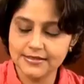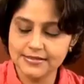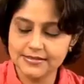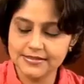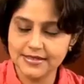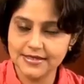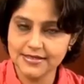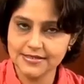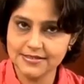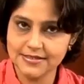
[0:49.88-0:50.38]
A
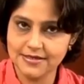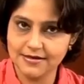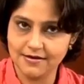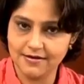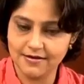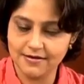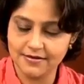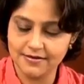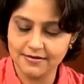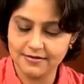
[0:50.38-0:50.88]
center
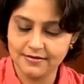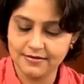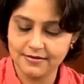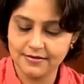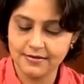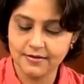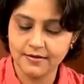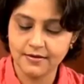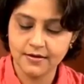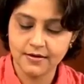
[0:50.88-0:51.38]
line.
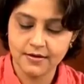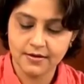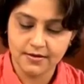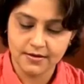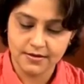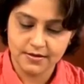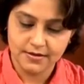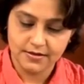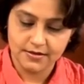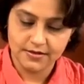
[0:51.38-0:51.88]

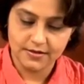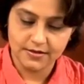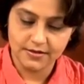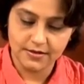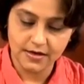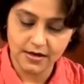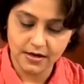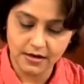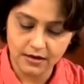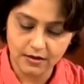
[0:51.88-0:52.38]

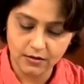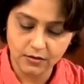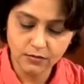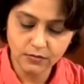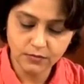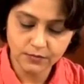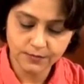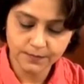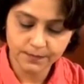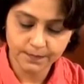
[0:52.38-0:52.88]

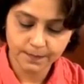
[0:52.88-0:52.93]
Now,